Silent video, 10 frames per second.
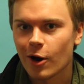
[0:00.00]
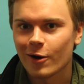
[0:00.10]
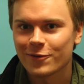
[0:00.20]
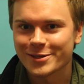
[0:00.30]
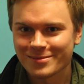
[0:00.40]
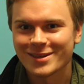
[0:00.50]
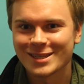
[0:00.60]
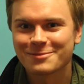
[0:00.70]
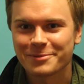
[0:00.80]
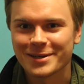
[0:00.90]
know, at first I'm like,
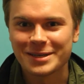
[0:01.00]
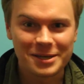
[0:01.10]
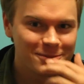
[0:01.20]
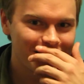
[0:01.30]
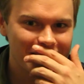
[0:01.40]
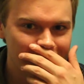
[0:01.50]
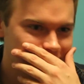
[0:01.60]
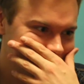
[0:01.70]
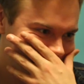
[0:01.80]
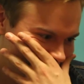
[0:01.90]
this is pretty good, but I
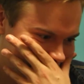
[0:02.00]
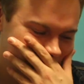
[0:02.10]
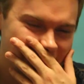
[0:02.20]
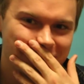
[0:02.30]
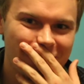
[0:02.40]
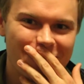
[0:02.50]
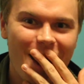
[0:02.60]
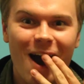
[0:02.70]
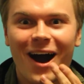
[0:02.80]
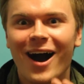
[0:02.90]
keep listening to it, and I'm like,
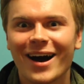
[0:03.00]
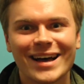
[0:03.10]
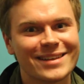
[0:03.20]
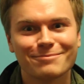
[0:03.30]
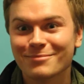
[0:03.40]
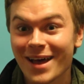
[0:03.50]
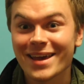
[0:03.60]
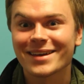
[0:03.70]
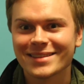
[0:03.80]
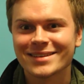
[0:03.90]
ah, I'm
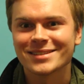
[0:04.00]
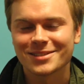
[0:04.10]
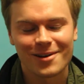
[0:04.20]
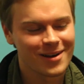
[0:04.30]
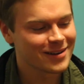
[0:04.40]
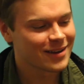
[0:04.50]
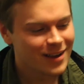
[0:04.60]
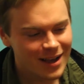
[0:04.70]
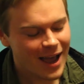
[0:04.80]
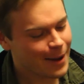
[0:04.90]
liking this song.
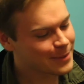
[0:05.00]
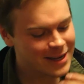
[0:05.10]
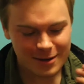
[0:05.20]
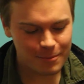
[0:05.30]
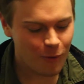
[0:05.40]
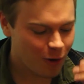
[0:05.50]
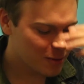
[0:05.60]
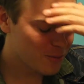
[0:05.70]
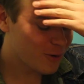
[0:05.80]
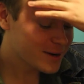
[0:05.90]
And I'm getting
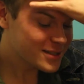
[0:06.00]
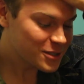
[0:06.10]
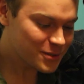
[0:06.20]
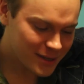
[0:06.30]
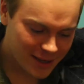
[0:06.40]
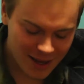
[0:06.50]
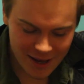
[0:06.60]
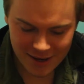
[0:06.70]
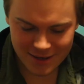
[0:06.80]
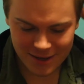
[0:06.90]
more and more into it,
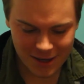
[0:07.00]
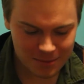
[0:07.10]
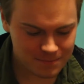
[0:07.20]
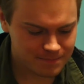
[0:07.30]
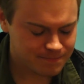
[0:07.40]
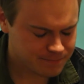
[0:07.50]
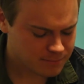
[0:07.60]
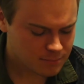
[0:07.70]
and, um,